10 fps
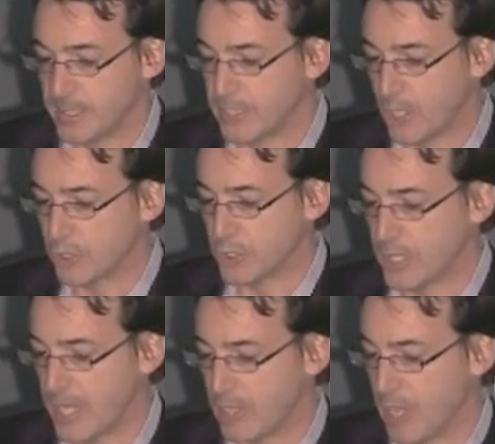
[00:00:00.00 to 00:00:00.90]
This
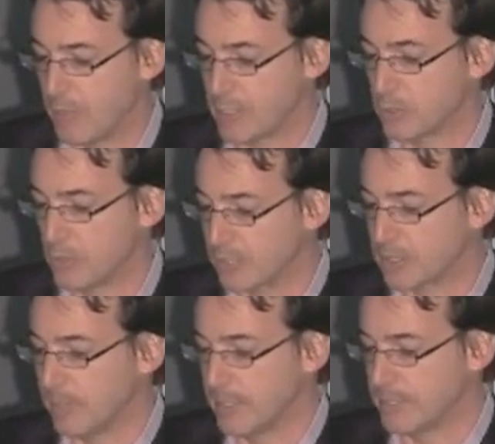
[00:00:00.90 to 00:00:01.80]
technology allows us
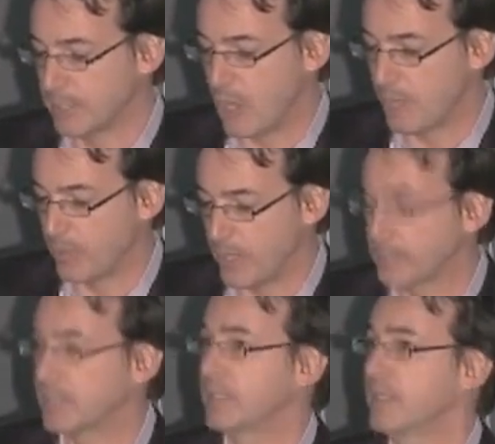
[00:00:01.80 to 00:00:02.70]
to ultimately
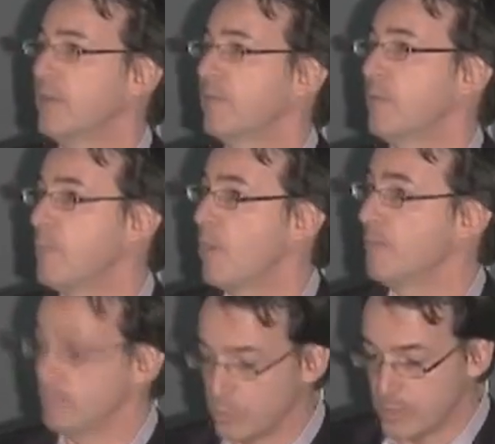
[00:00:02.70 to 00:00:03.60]
teleoperate
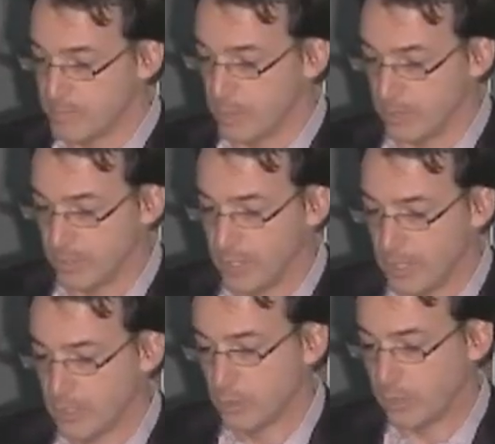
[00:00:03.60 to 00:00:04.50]
from home
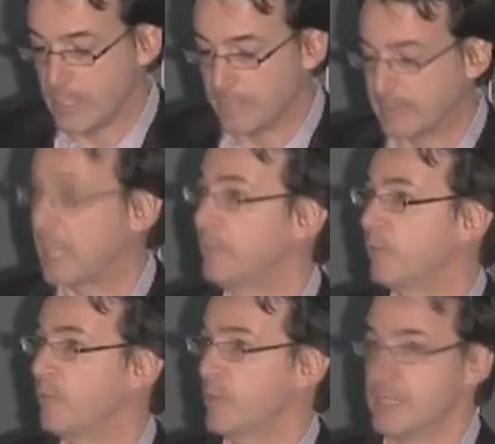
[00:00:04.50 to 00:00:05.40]
Dreamer to clean up a
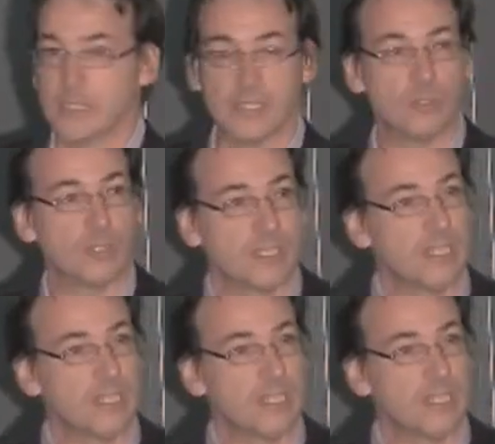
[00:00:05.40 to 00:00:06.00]
table, for instance.